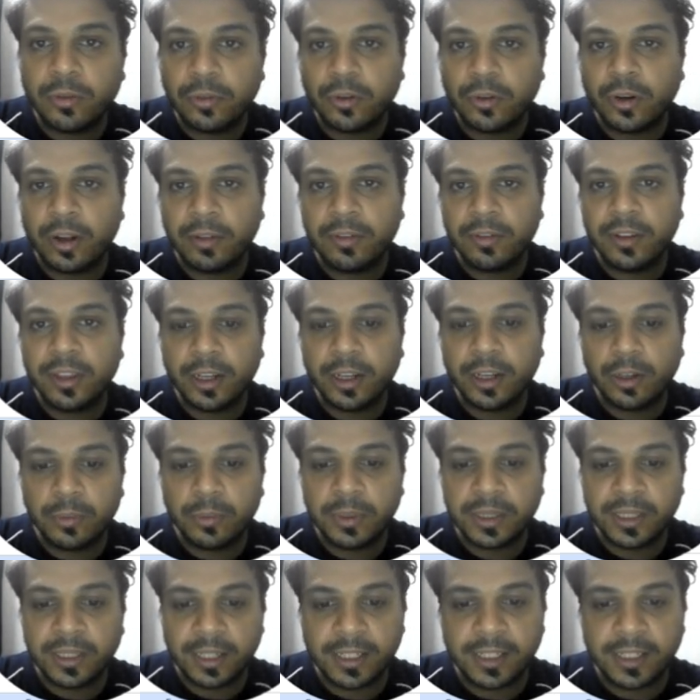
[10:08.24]
for everything to
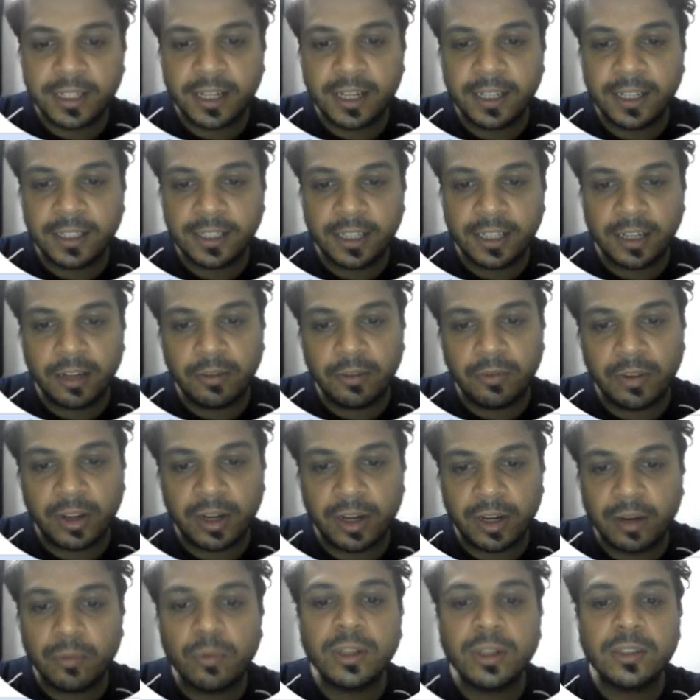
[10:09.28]
be statistically
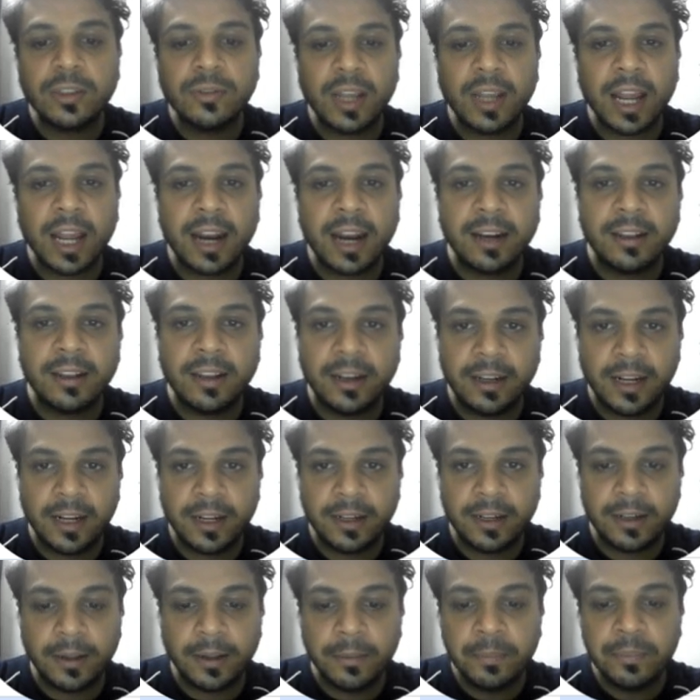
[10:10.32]
significant. And once we had the
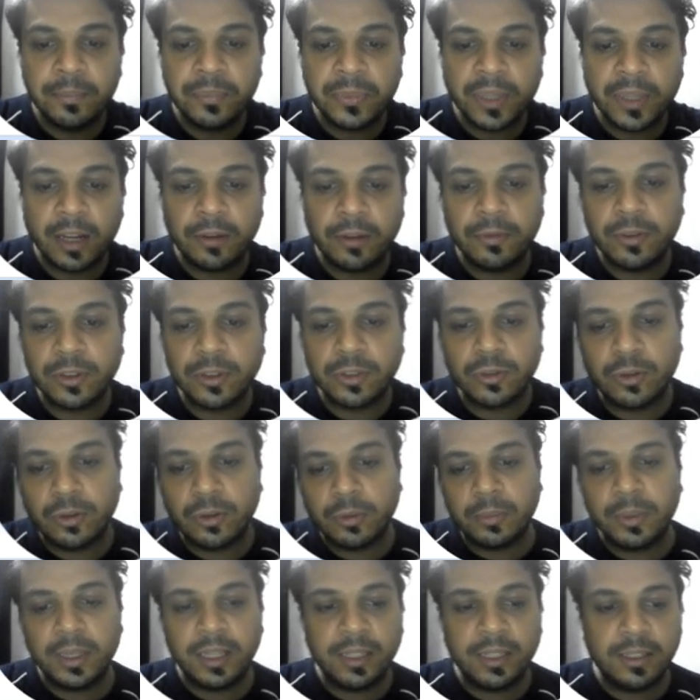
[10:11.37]
data, it was going
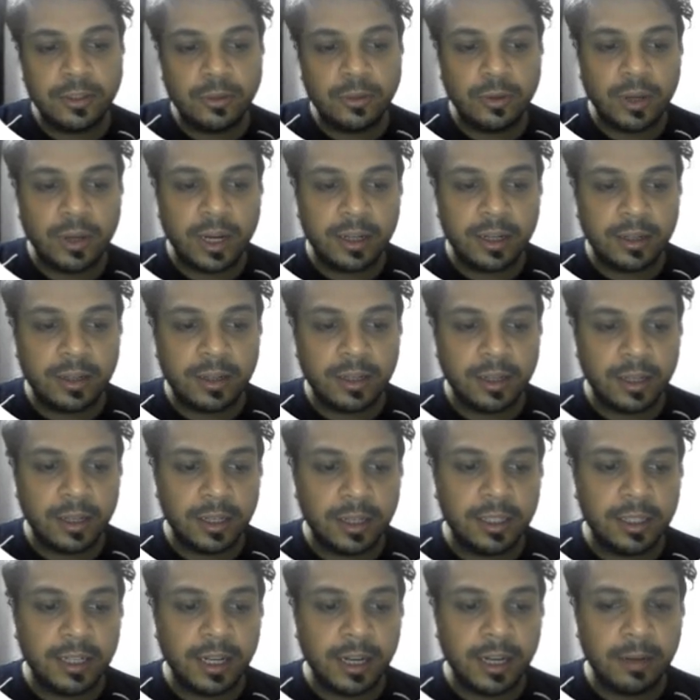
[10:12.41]
to be easy to get
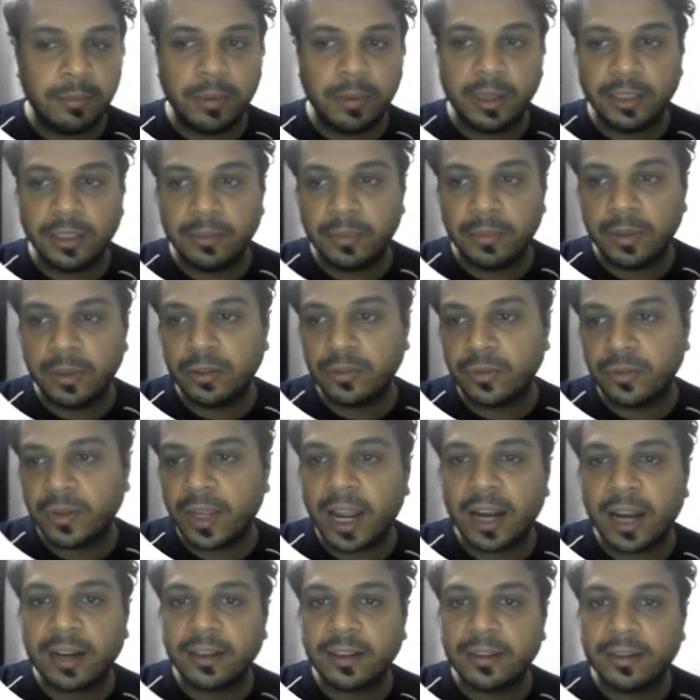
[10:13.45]
the daily budget, because we
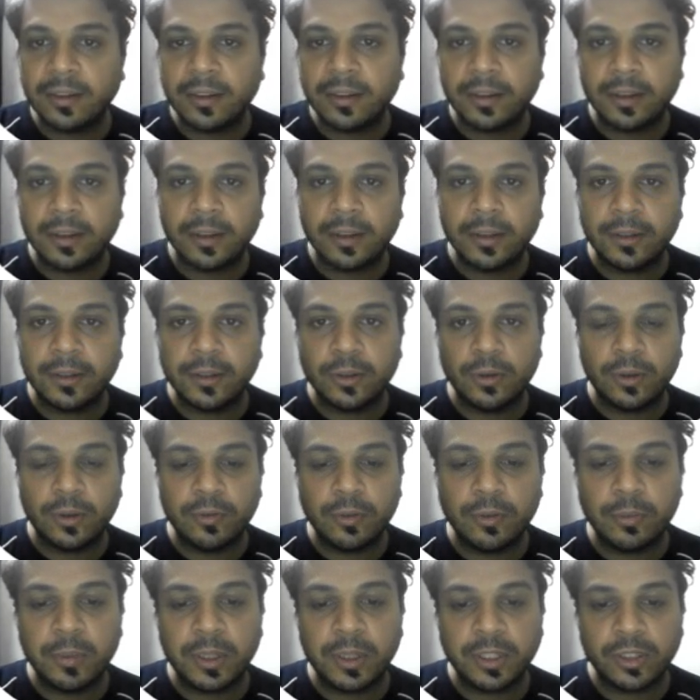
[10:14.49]
had
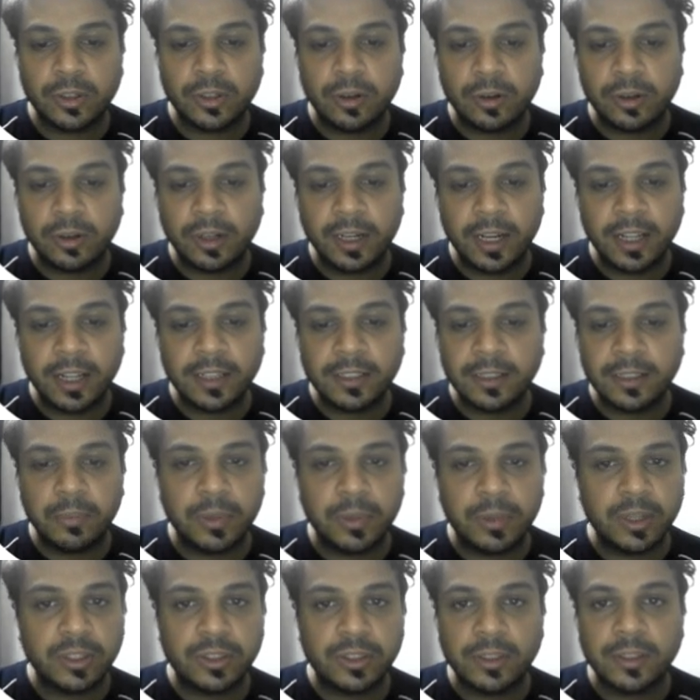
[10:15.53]
information on clicks,
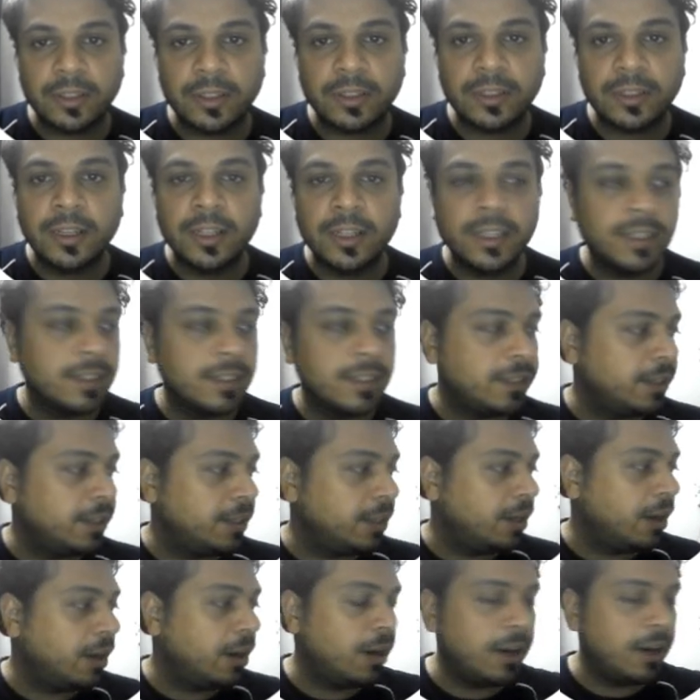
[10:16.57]
impressions,
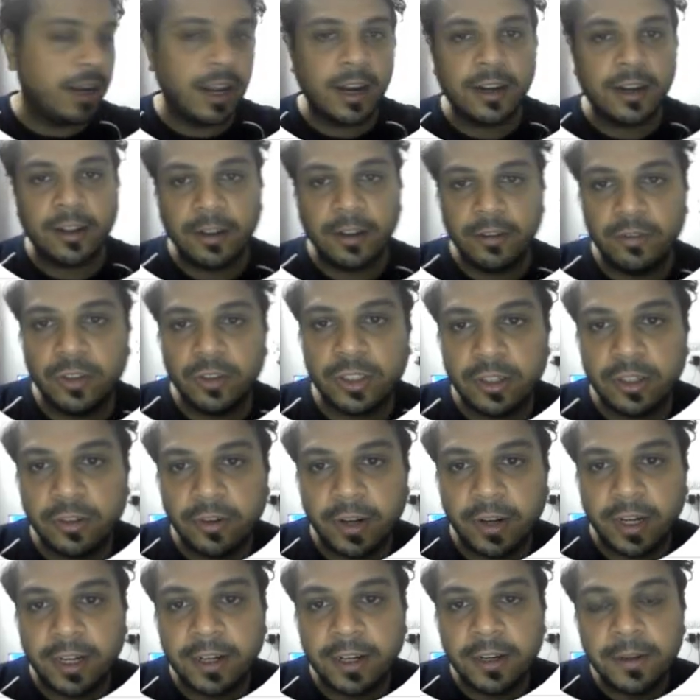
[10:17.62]
CTR, and conversion
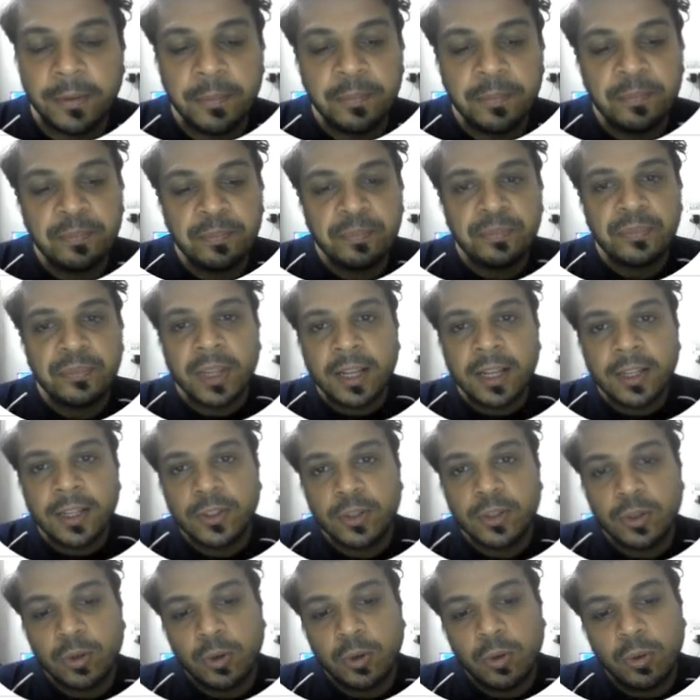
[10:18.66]
rate.
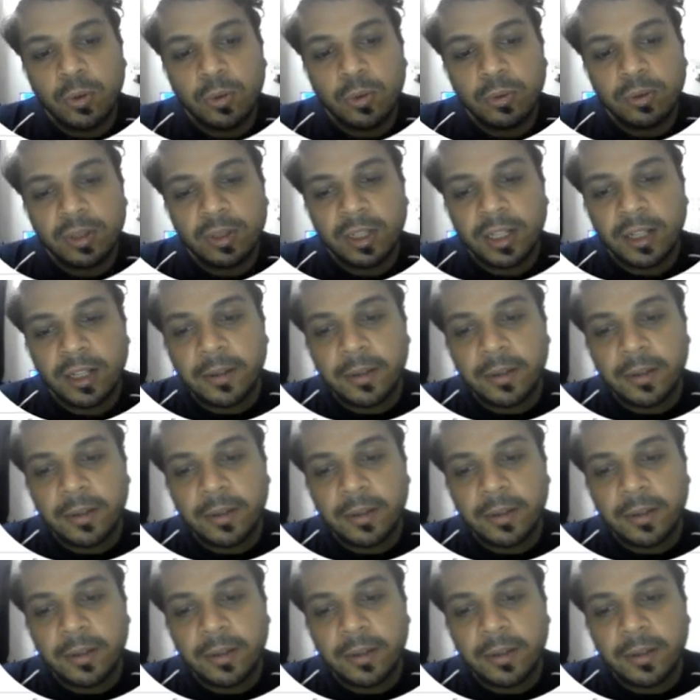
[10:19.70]
So